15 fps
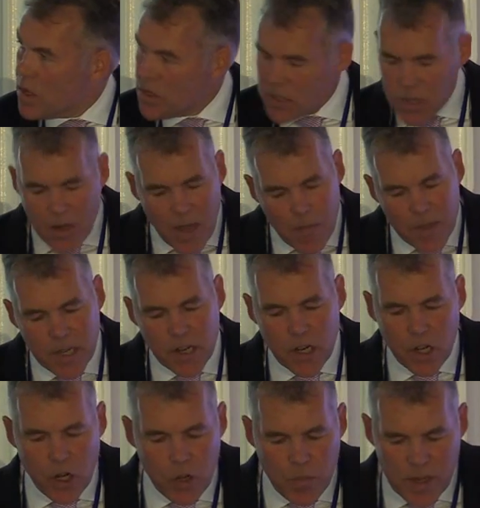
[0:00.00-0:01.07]
So let me
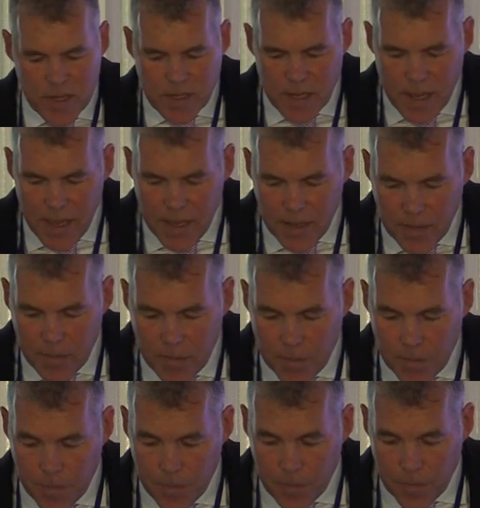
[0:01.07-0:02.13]
conclude by saying
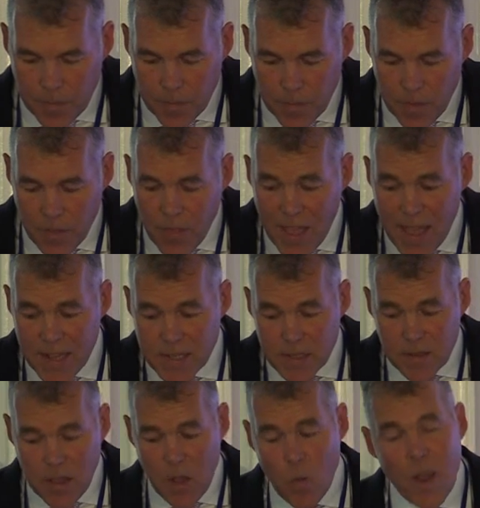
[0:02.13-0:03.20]
that,
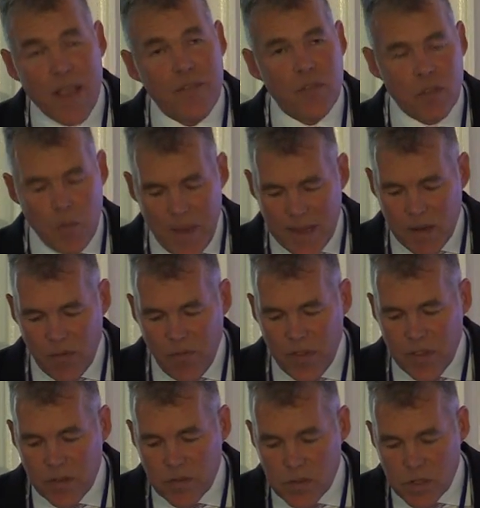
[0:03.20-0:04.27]
away from the
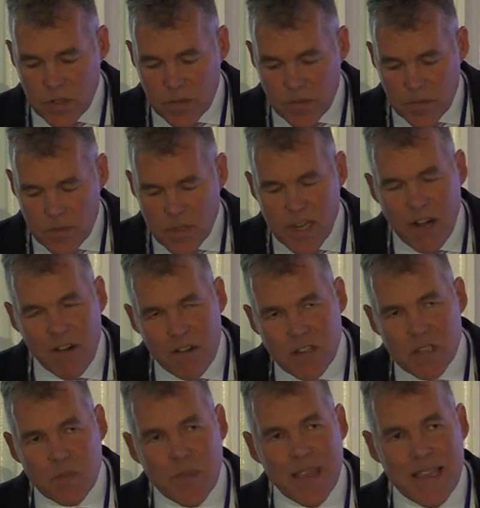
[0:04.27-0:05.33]
battlefields,
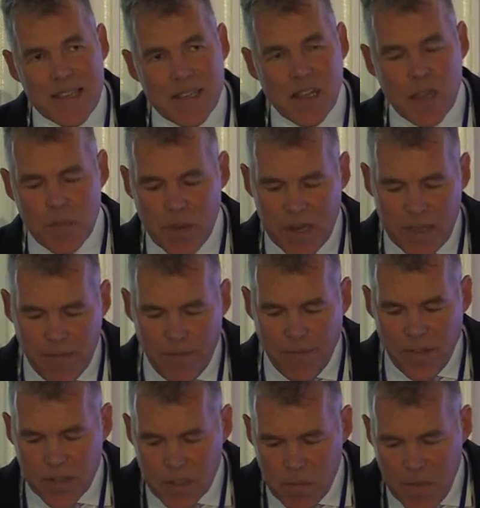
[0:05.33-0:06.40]
terrorism is, I believe,
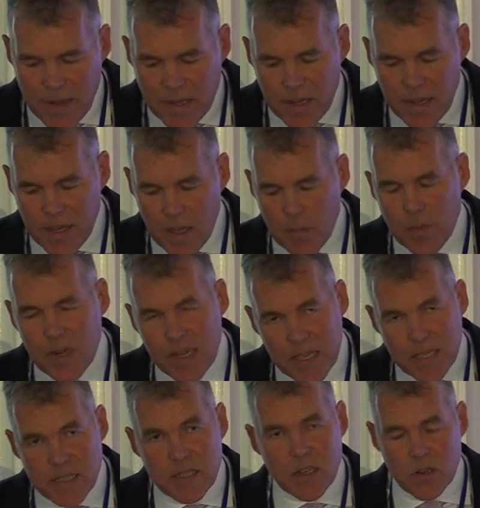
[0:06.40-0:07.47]
fundamentally a
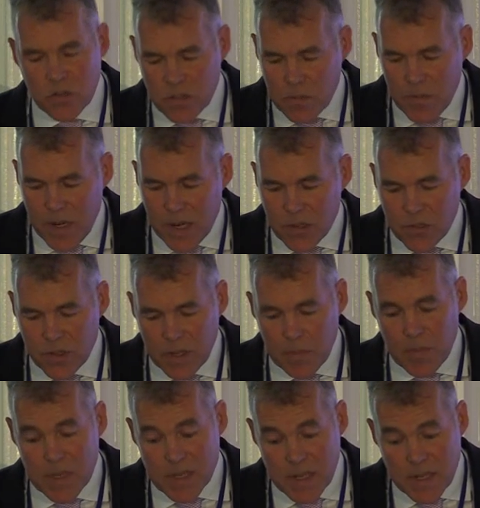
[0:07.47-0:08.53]
police, not a military
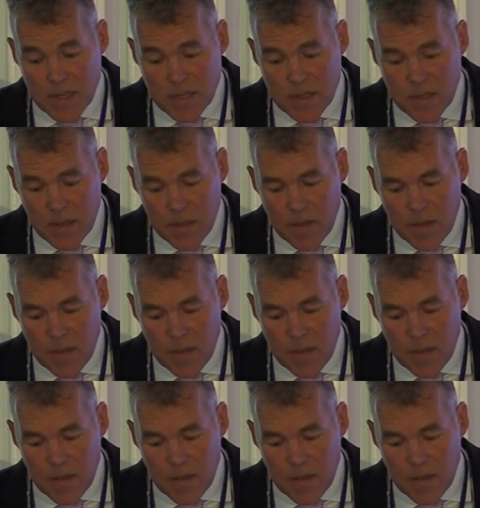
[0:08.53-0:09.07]
business,